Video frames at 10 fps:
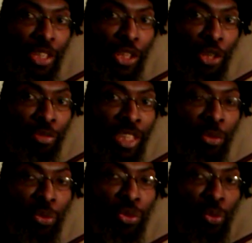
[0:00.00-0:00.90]
You know what I'm
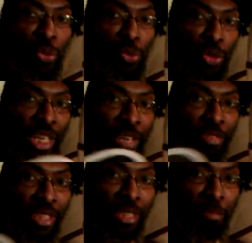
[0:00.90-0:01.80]
saying, will give
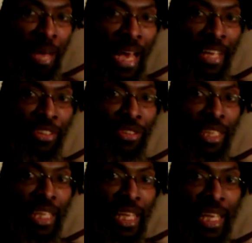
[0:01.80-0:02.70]
us the matters
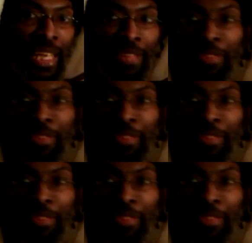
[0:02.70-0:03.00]
in